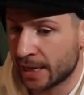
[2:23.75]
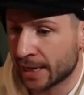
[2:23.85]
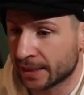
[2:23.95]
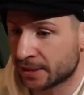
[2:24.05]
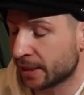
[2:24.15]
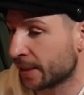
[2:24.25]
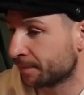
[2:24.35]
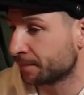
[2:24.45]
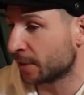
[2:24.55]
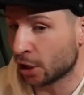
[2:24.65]
He had
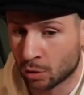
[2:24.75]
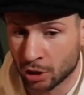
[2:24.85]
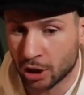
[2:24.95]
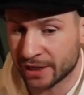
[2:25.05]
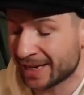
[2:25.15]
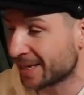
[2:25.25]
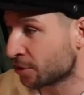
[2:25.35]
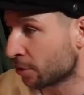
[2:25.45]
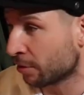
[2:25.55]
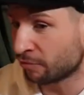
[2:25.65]
um, you know a lot of
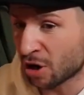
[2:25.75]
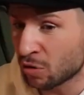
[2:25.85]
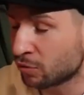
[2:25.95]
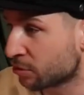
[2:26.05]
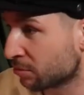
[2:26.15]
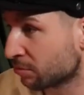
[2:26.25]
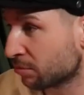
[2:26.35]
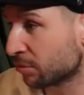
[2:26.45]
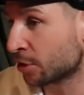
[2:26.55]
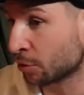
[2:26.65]
years on the road,
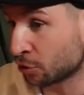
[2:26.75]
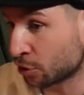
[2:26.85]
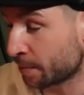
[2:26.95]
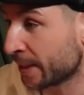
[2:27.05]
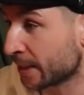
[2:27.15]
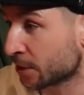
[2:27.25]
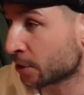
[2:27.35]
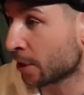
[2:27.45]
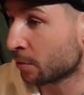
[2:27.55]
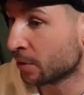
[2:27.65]
so to speak.
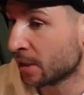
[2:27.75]
So